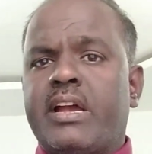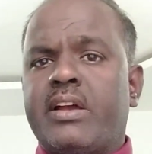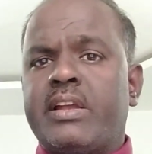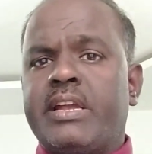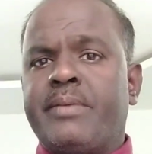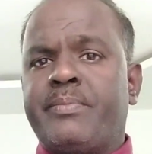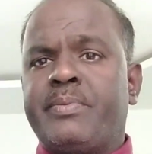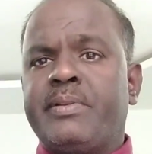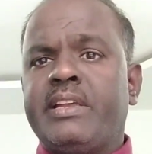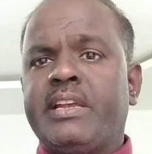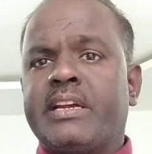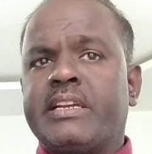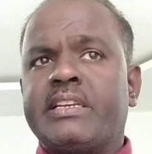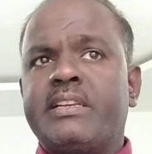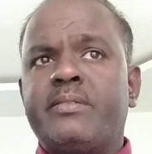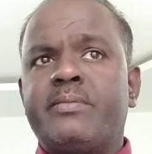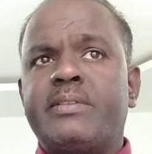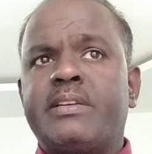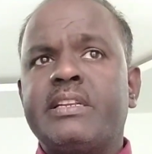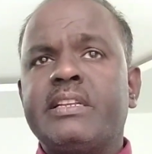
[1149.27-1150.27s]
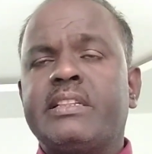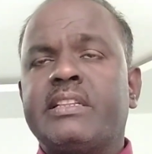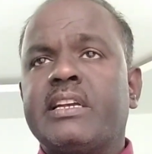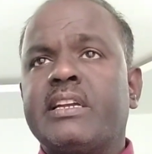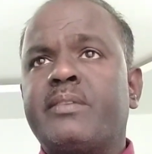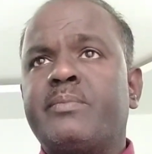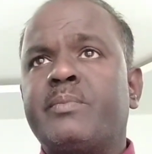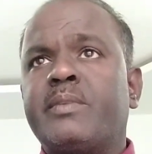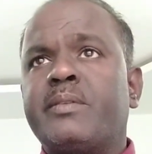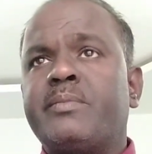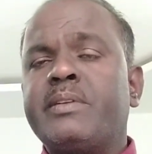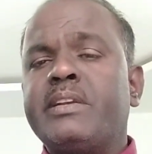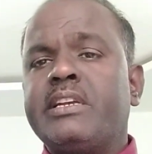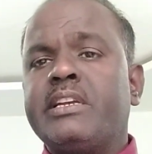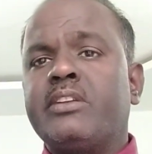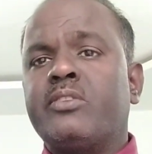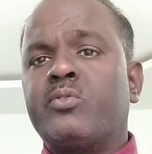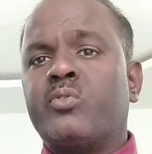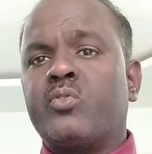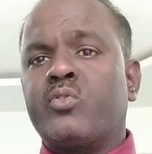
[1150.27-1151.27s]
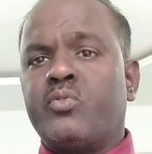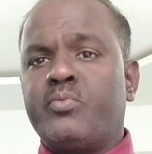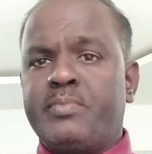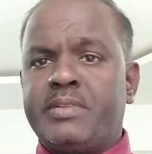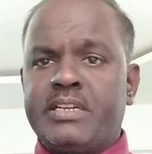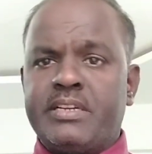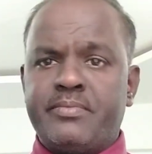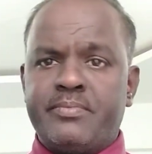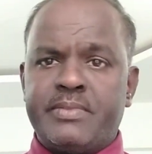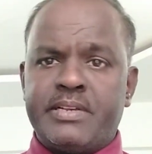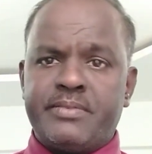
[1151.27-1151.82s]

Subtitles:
every activity, that may be ergonomic,